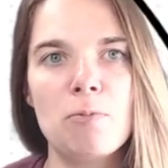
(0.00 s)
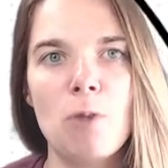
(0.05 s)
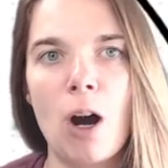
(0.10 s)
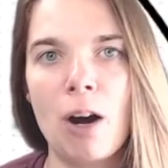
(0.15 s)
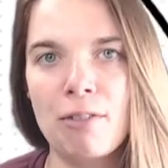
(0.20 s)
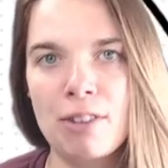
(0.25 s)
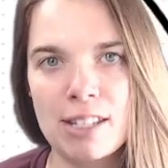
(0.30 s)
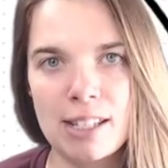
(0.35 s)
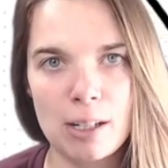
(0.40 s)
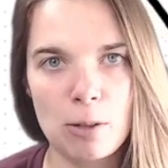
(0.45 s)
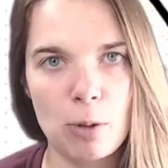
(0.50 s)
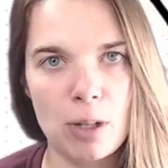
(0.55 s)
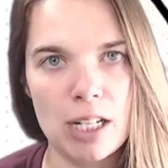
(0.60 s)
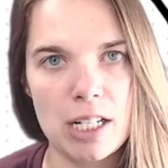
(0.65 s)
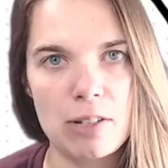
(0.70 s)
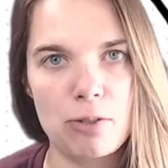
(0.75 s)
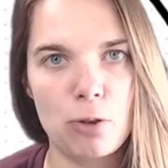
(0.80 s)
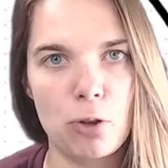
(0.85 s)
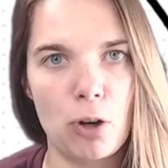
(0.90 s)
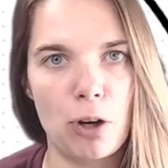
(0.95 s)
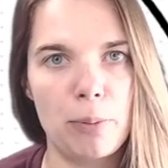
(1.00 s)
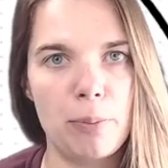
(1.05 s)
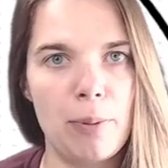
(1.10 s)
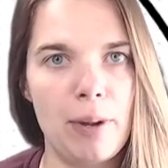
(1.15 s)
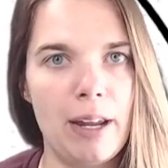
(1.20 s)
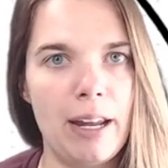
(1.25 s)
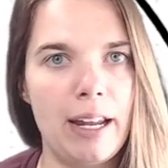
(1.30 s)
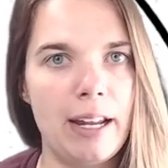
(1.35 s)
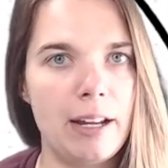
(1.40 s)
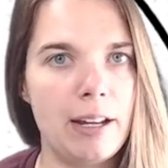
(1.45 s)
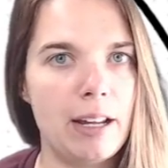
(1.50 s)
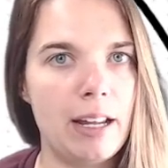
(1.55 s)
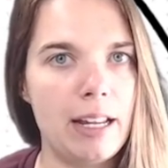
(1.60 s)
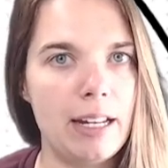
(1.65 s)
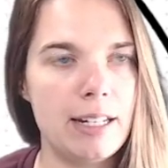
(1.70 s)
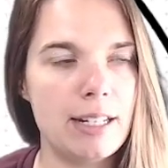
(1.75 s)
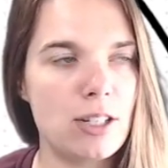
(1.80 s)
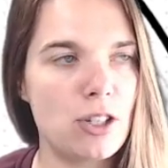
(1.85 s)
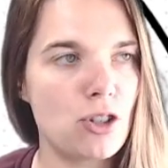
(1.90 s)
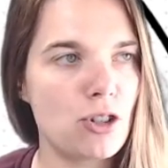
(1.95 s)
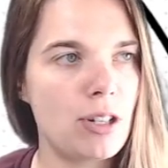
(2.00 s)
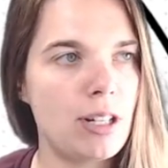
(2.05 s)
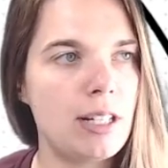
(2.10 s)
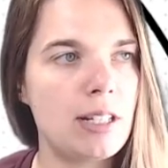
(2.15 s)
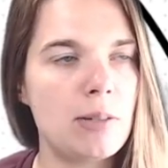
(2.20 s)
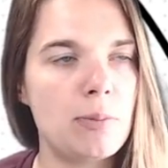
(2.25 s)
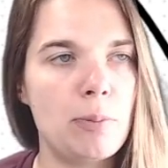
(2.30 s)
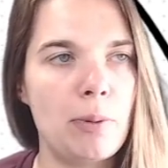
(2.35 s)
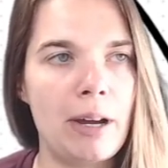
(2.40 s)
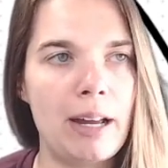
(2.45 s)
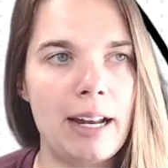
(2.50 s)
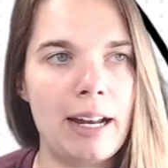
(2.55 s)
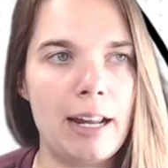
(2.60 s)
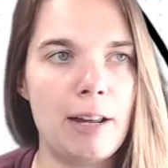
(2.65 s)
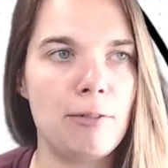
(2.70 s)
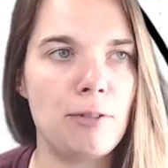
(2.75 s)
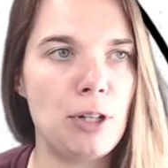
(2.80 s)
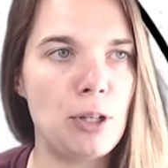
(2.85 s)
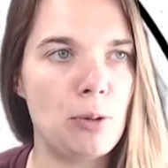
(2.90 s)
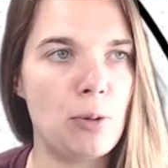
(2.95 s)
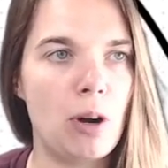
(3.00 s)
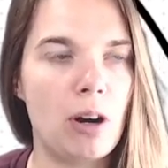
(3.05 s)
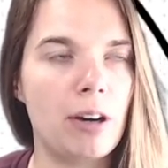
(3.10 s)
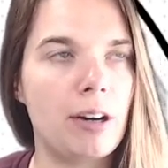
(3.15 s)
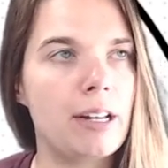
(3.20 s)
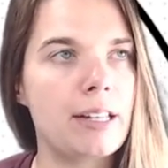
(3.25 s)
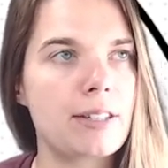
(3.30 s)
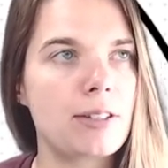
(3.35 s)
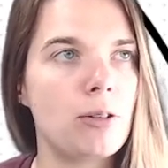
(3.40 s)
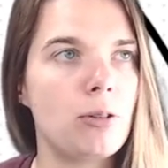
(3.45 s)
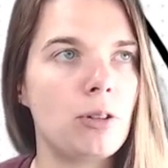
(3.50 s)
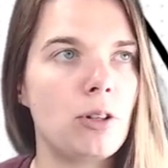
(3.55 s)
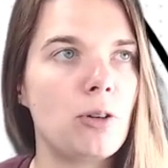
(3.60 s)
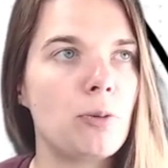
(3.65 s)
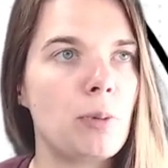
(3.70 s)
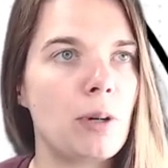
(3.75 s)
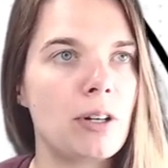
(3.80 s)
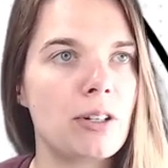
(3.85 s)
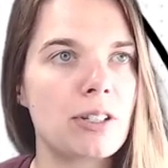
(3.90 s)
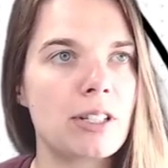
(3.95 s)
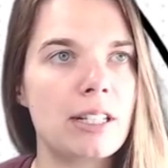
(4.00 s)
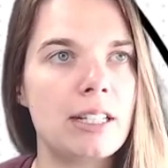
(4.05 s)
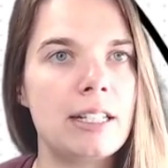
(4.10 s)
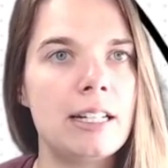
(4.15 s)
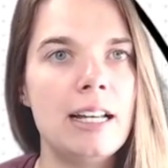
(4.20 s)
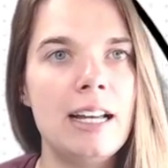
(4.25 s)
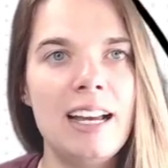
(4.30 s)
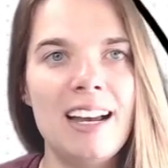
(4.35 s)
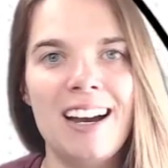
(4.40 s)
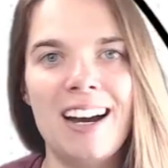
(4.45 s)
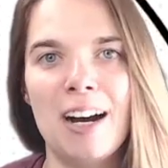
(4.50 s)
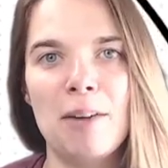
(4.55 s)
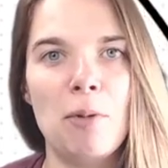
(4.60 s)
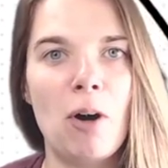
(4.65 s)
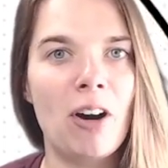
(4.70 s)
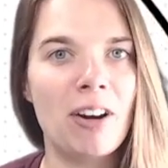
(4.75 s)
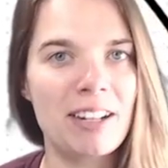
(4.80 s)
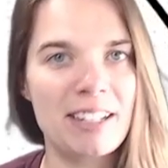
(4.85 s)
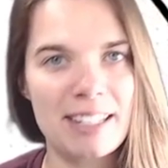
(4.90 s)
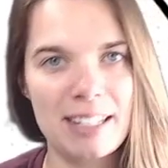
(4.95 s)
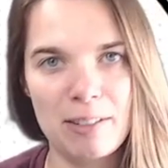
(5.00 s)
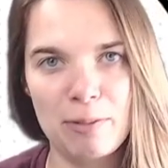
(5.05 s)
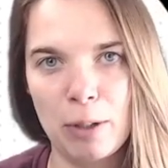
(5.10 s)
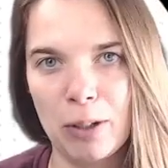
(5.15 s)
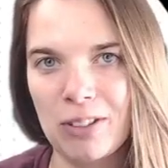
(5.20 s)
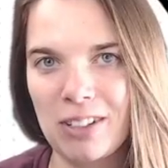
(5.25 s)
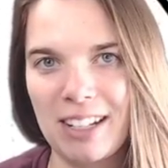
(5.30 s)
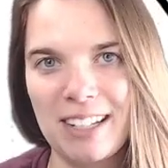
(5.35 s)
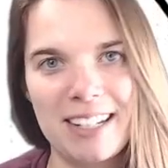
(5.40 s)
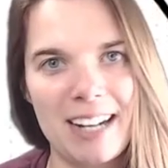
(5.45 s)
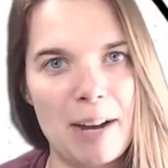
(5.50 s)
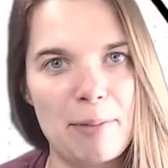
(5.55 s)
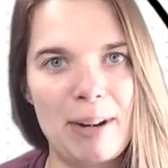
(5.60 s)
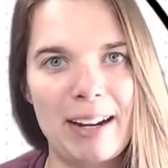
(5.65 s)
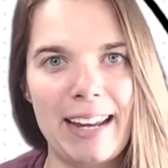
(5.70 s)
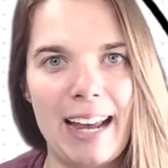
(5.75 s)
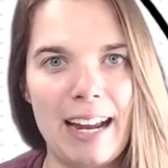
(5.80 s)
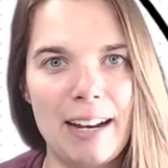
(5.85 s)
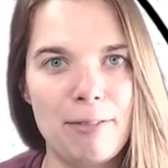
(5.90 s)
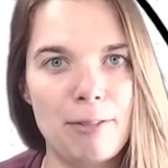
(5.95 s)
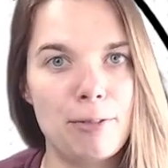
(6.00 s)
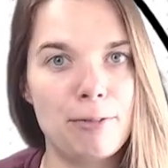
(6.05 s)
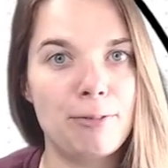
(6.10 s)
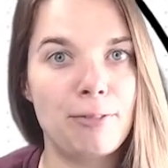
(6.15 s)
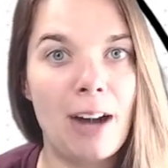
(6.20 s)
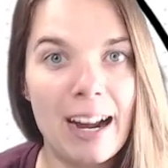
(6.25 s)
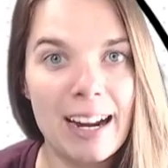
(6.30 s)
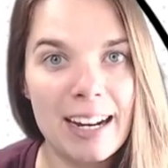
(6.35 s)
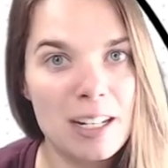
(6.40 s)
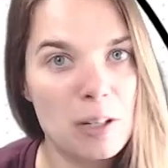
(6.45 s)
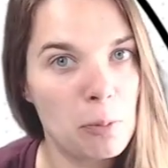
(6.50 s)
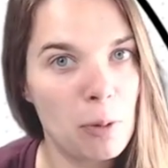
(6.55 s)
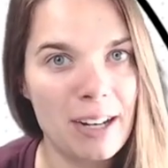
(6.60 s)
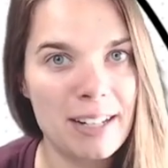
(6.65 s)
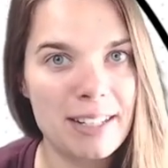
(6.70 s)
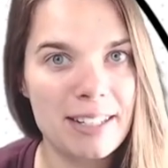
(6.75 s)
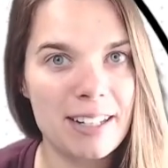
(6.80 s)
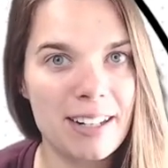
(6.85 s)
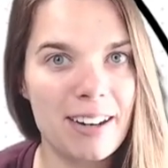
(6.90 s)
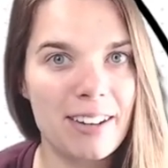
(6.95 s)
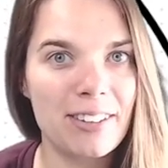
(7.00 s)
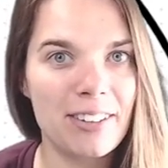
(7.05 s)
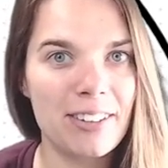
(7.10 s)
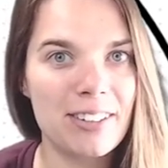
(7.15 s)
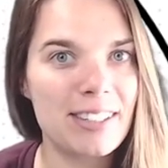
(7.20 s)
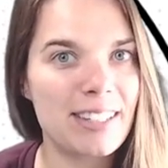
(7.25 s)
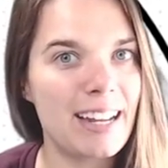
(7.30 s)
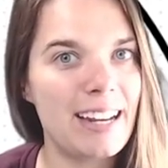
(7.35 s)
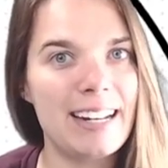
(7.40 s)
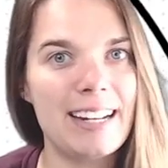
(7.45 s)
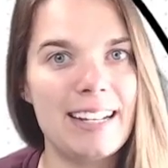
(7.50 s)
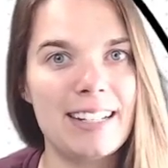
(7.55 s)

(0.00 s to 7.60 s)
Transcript: Obviously works for big industries, but if you are a solo person, honestly, most of the time I can't even find pricing on their site.